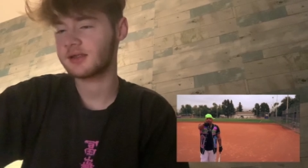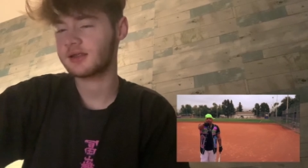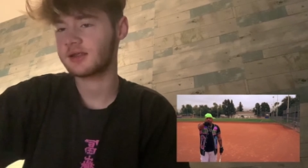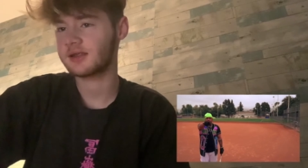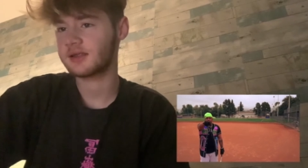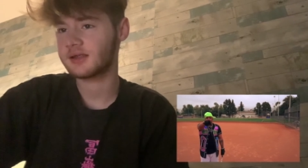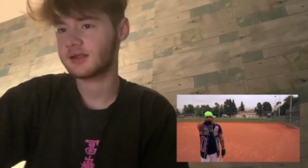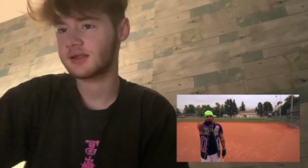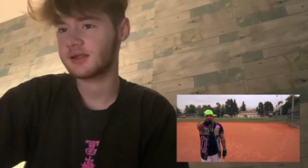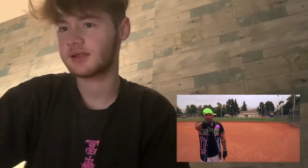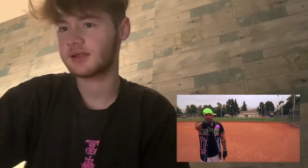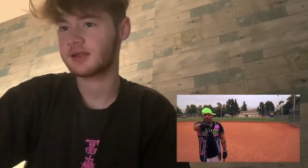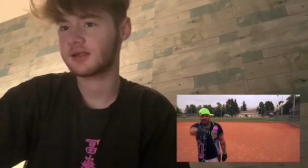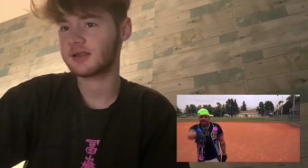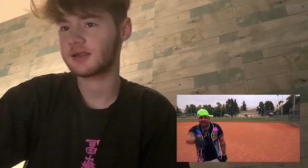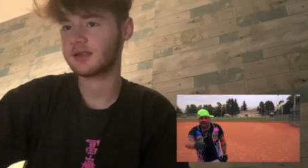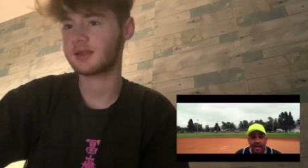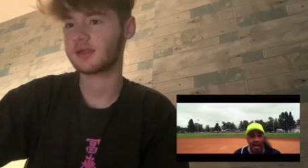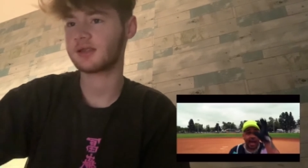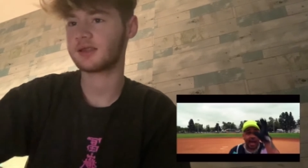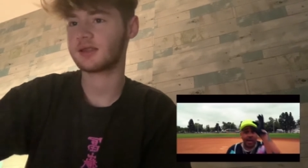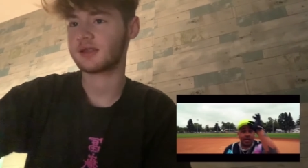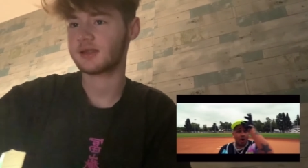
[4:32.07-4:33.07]
I just want this
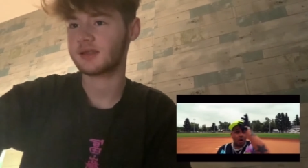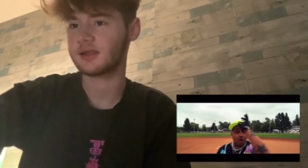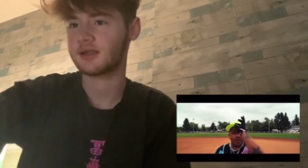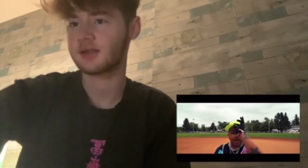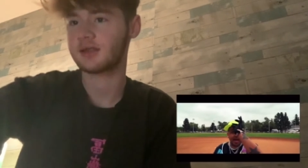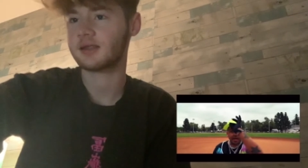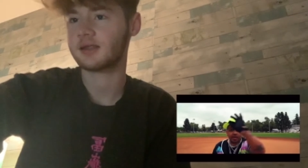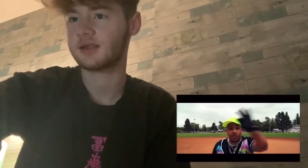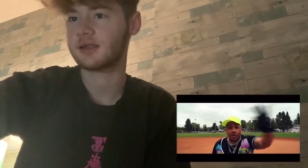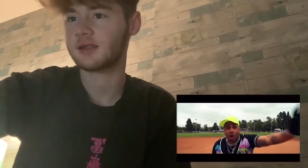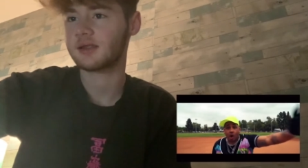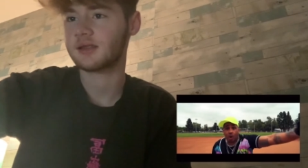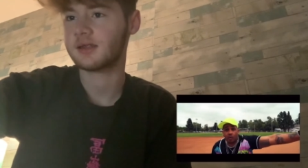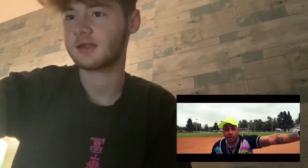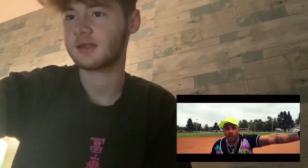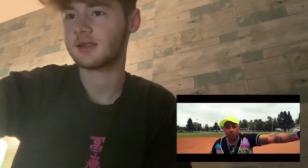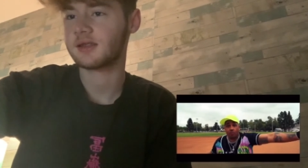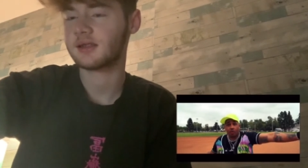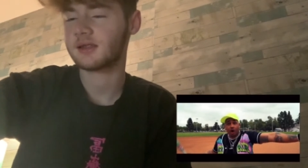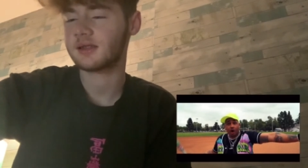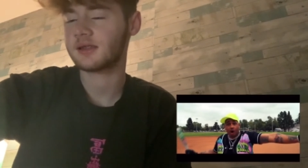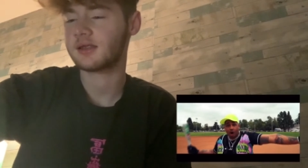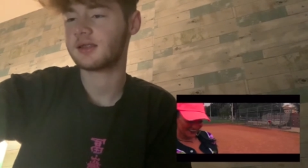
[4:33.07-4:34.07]
bitch upset. I know
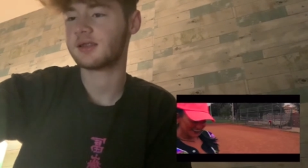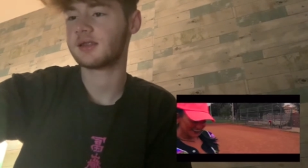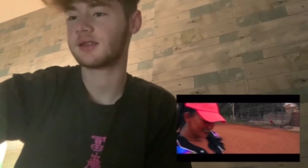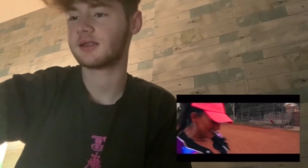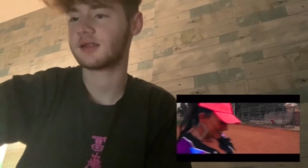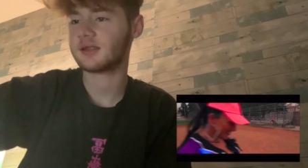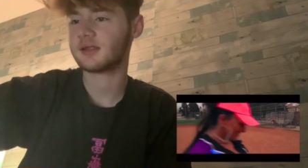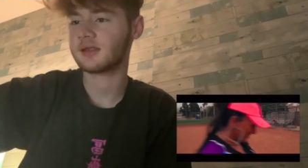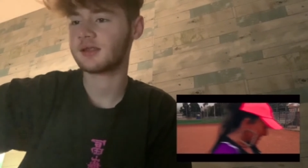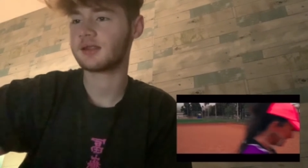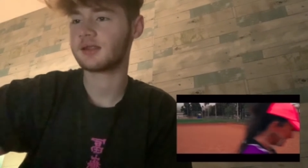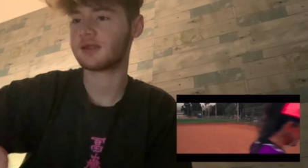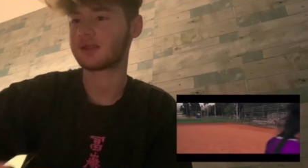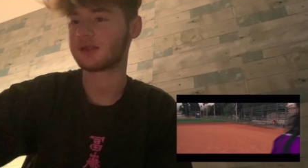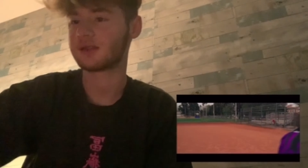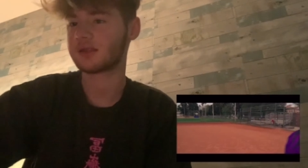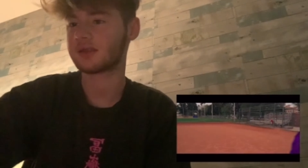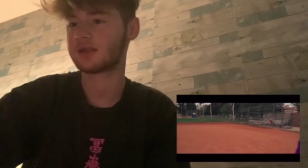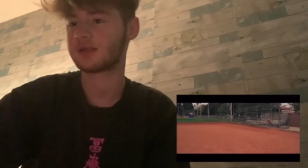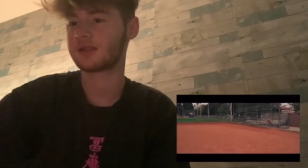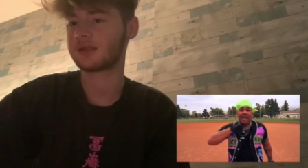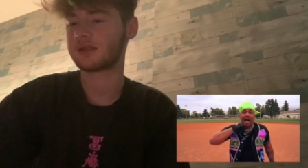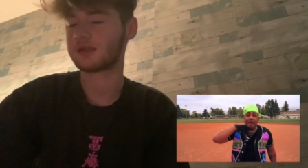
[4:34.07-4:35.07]
that she only want all she
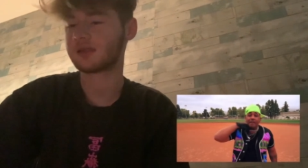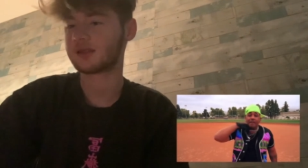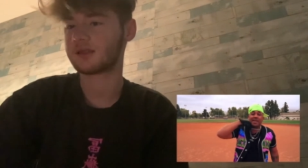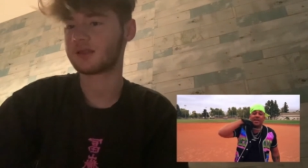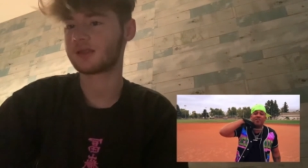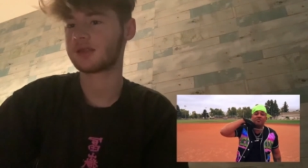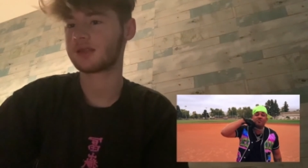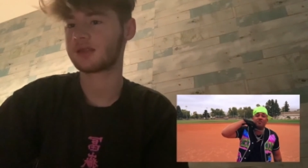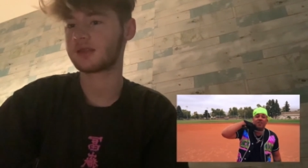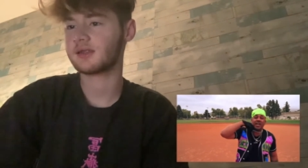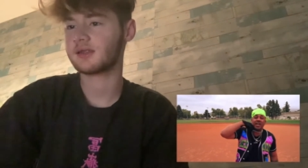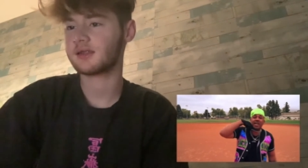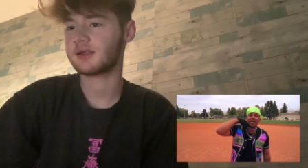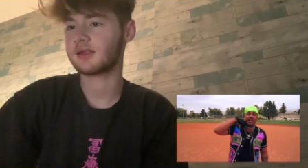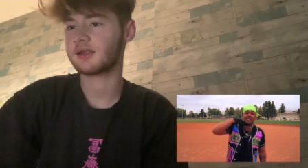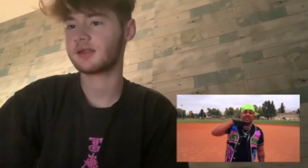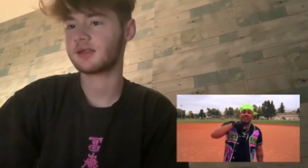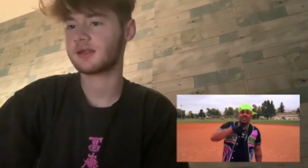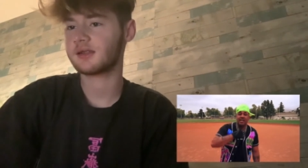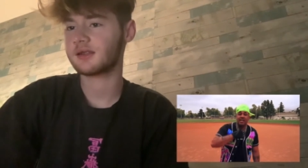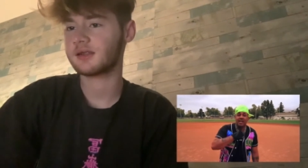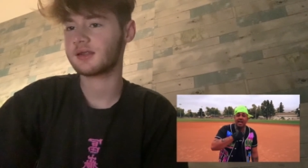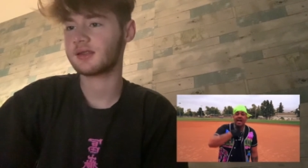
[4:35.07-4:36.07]
want is
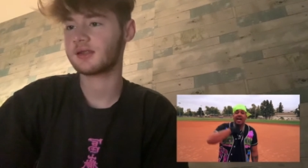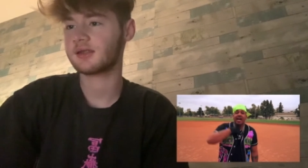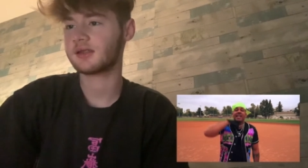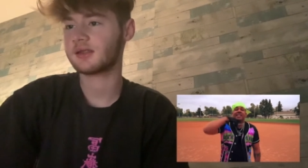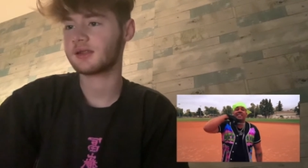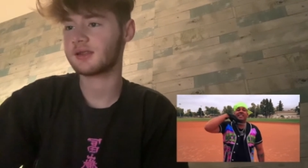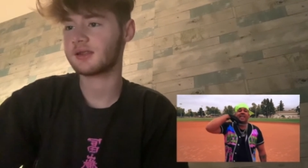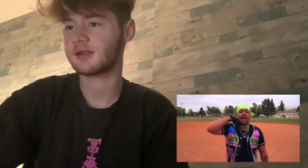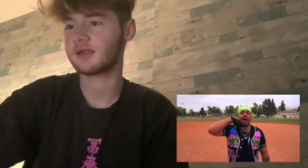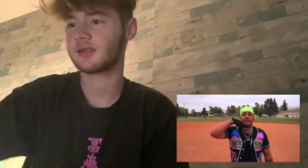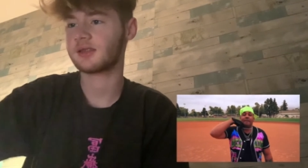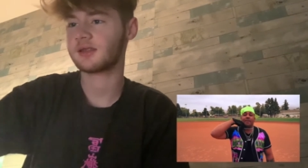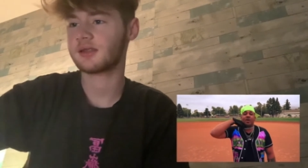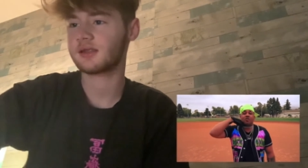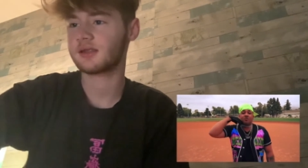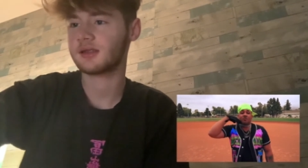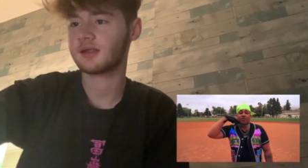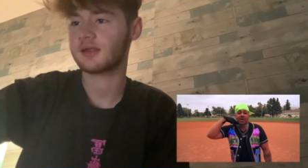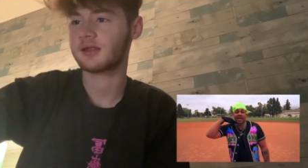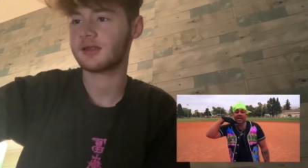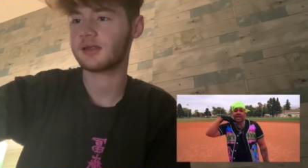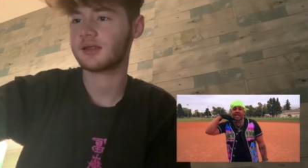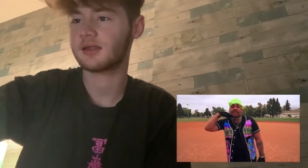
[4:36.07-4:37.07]
diamond rings,
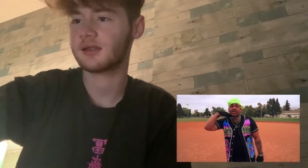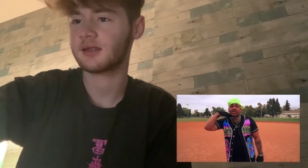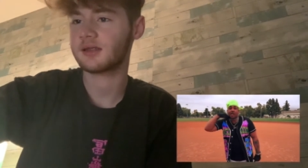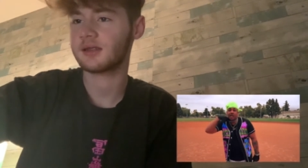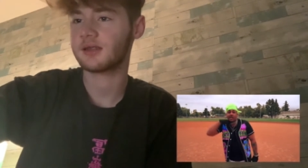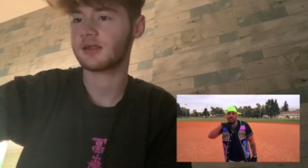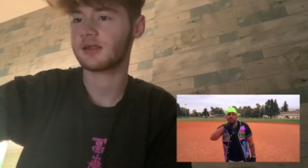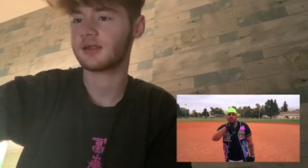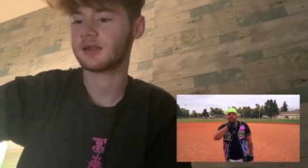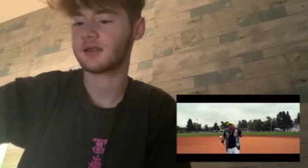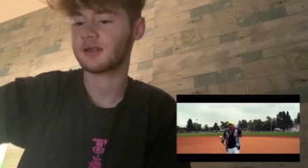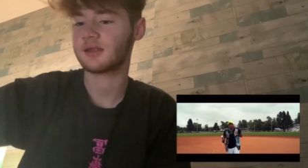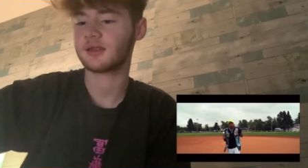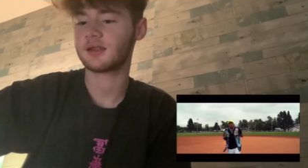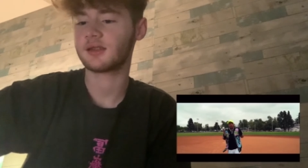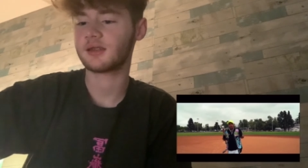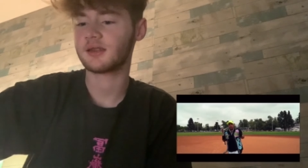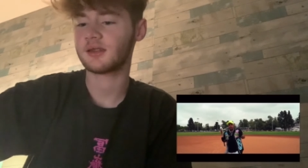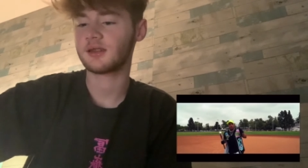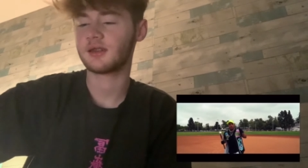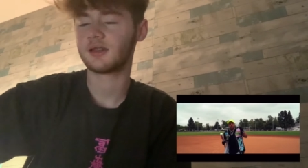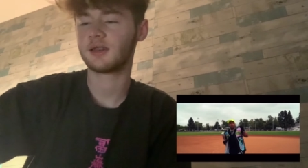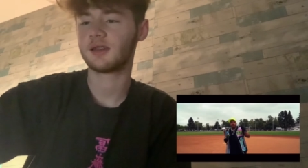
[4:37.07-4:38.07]
diamond rings.
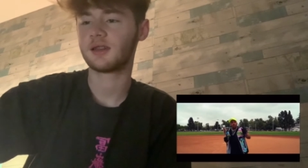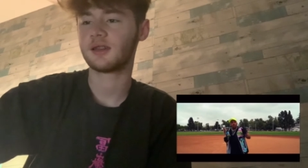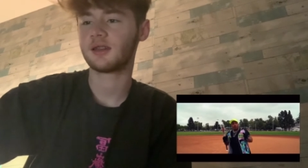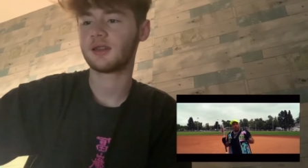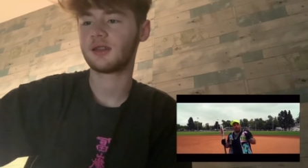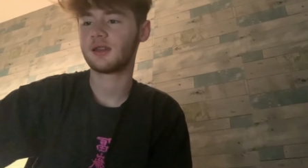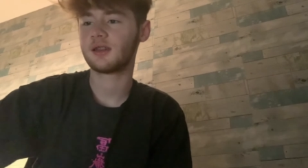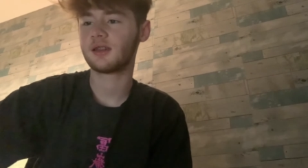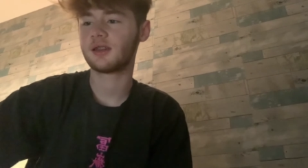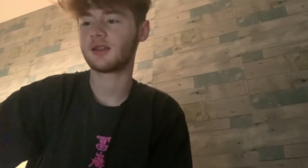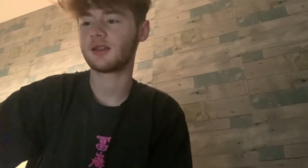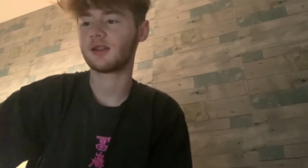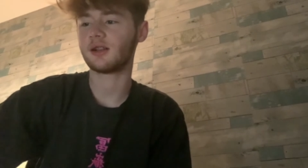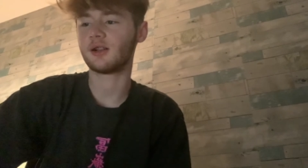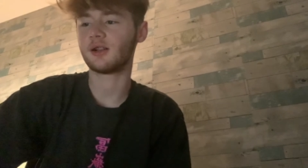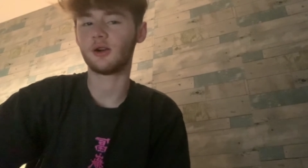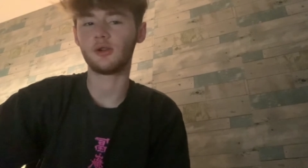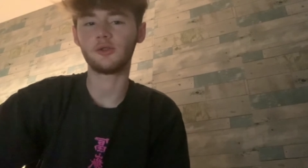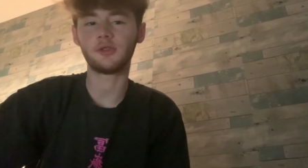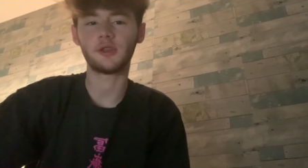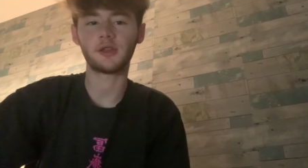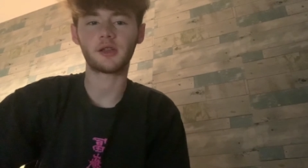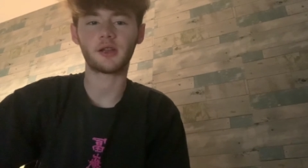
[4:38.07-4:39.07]
Some
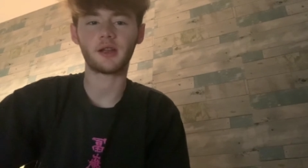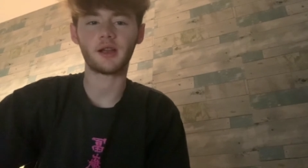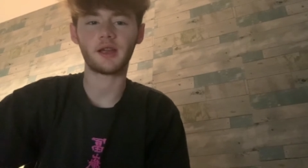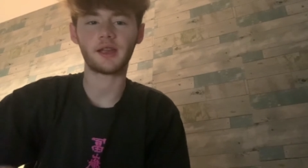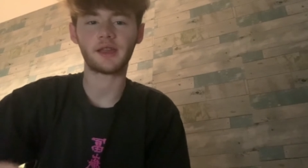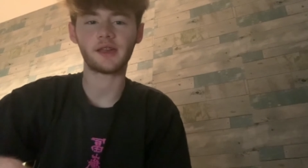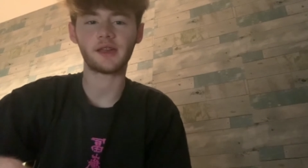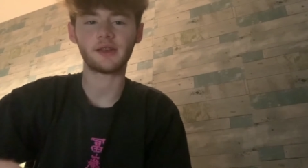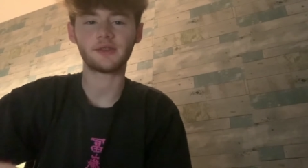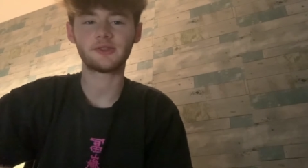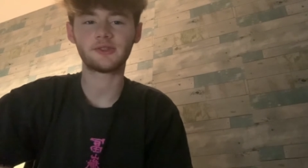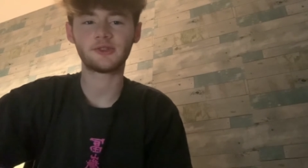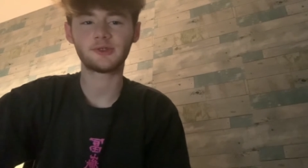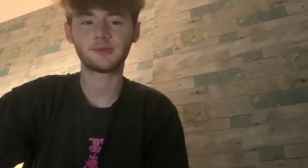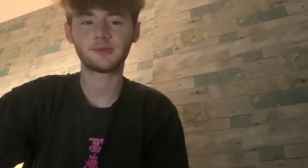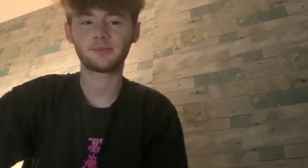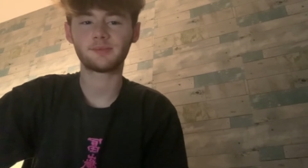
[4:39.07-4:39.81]
gold digger, I guess.